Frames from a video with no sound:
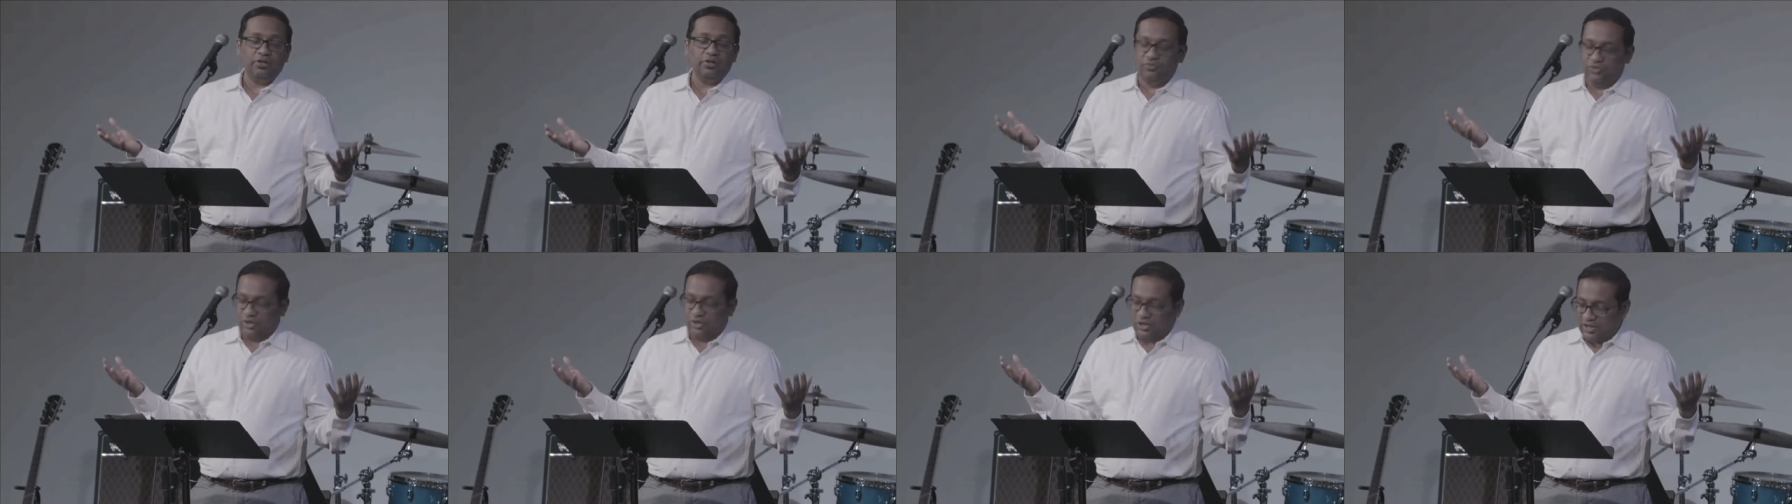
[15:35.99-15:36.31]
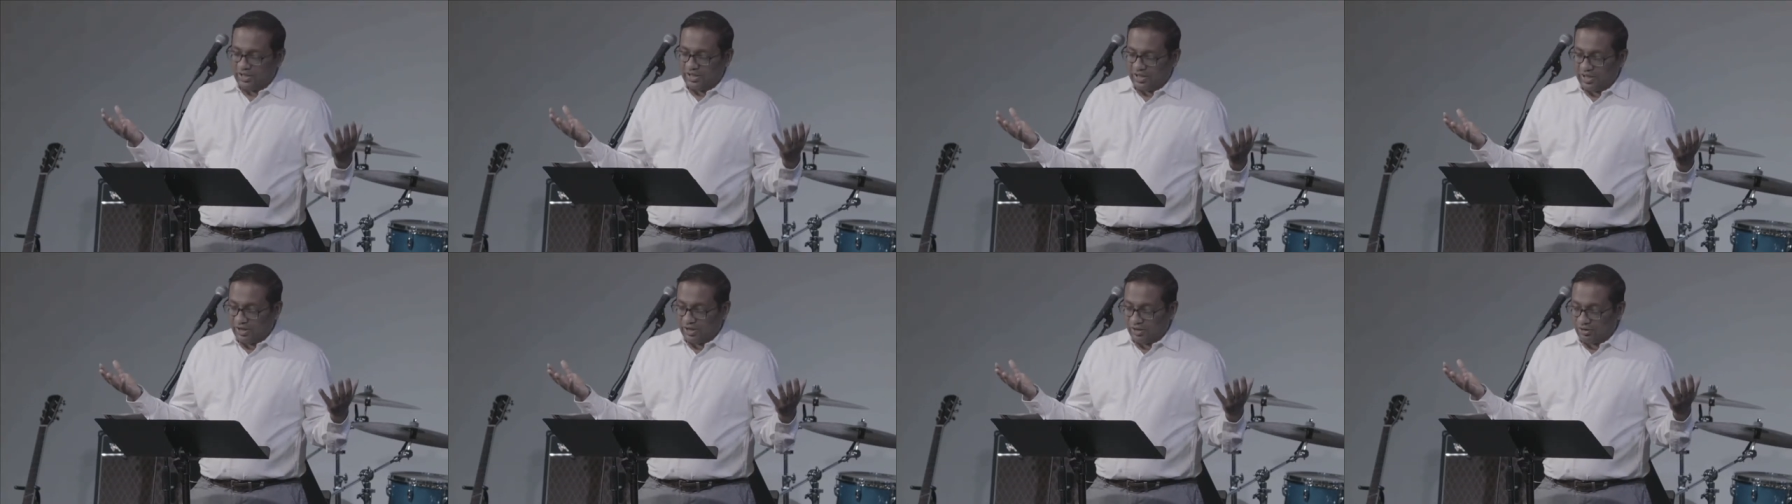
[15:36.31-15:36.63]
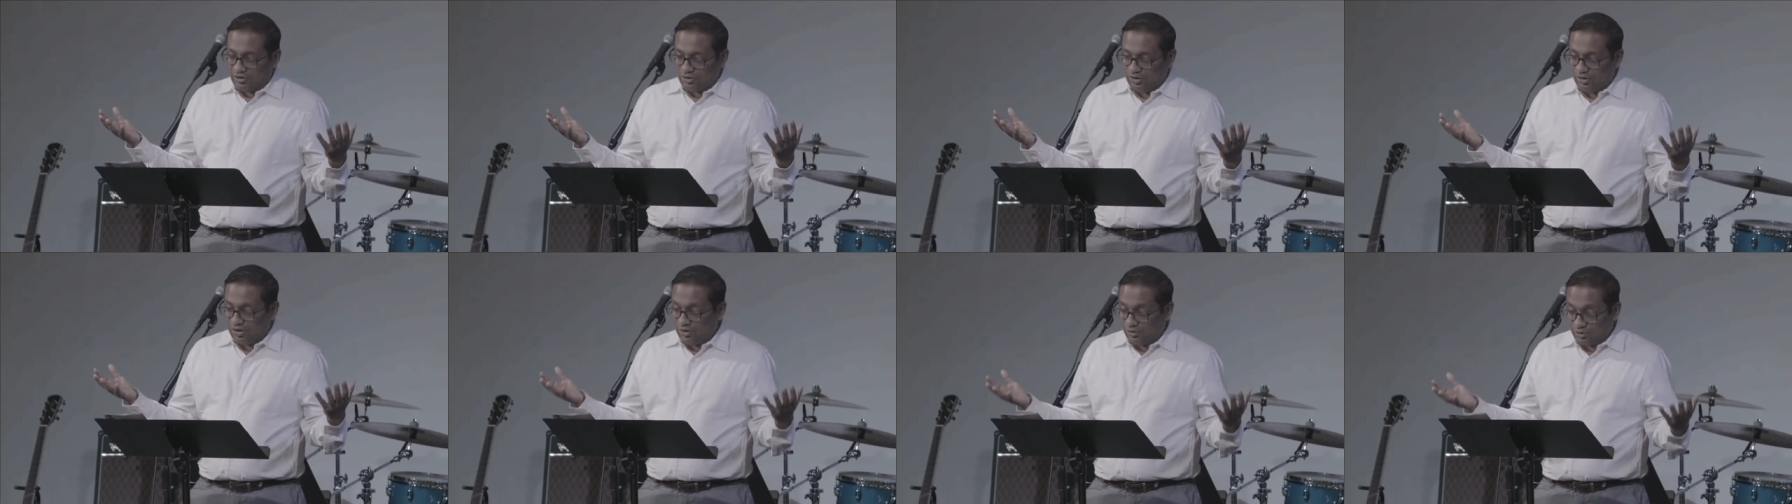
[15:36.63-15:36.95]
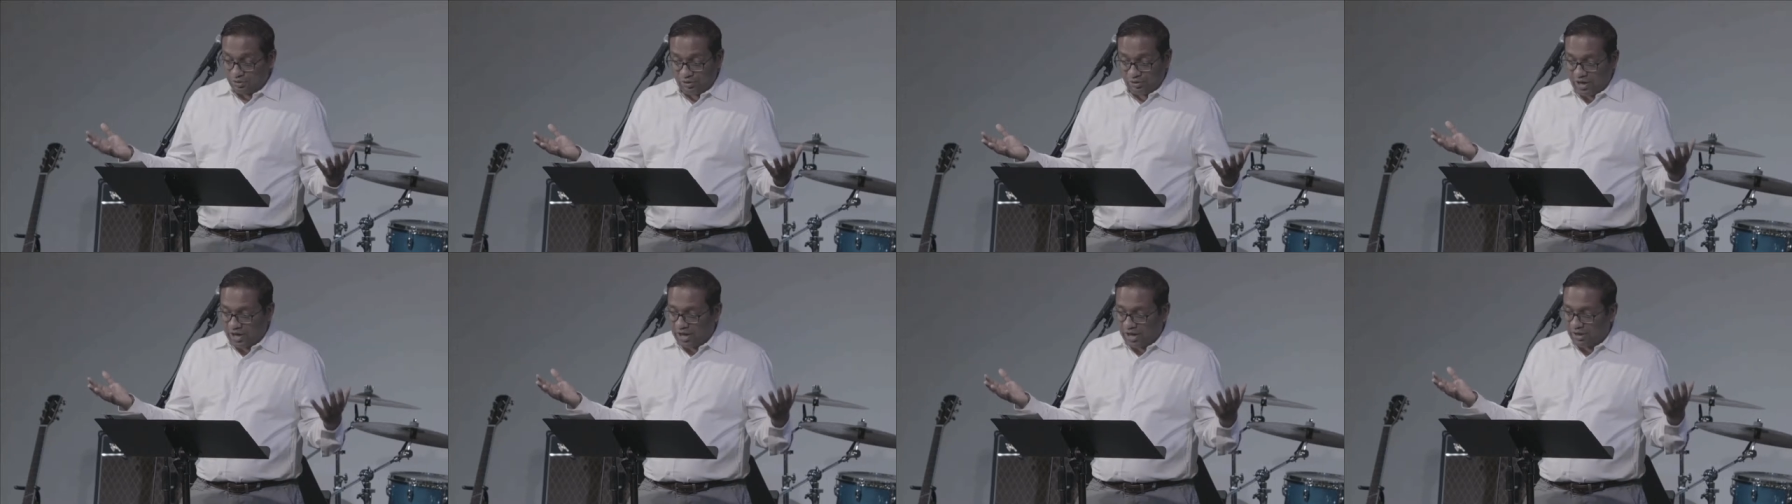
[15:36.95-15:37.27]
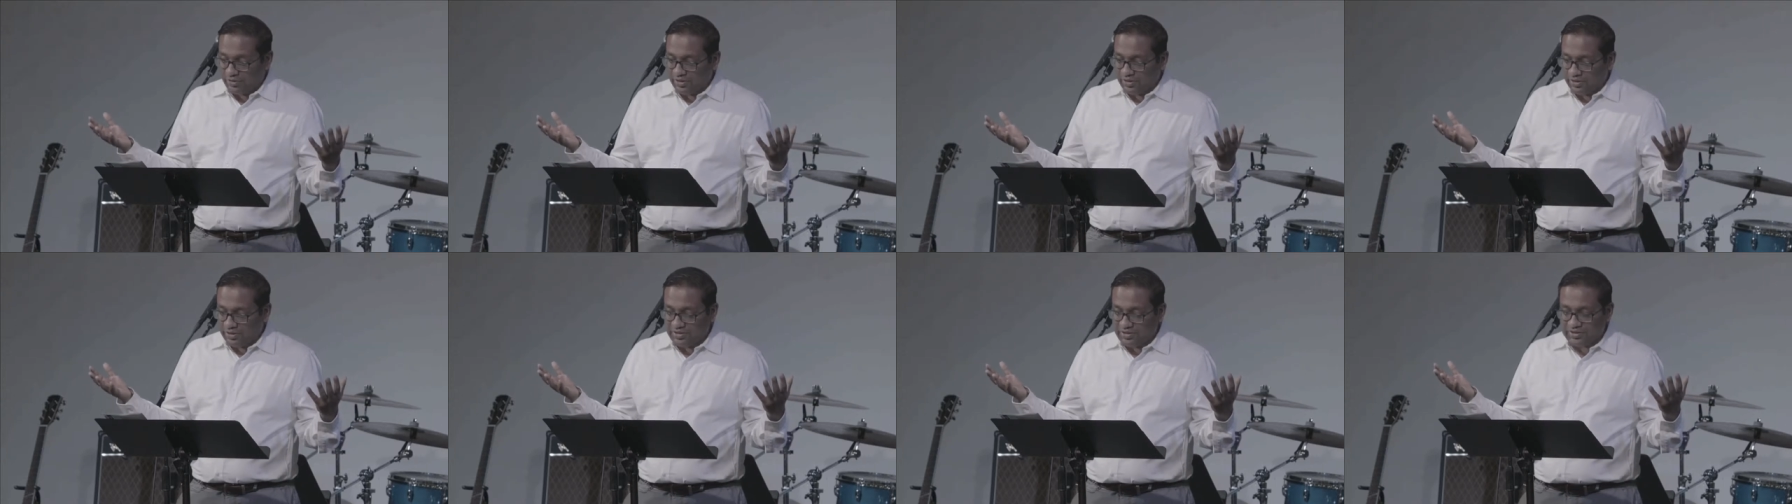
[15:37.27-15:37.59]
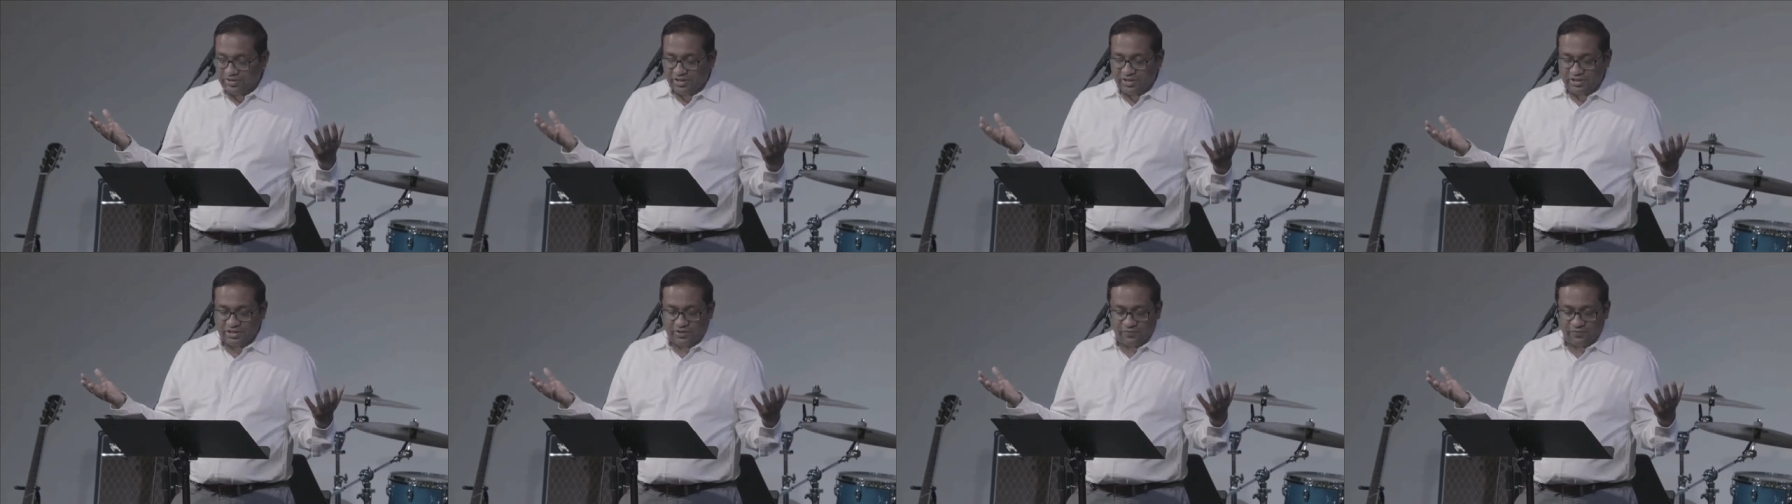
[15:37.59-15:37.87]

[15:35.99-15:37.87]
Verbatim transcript: of the crowd and he says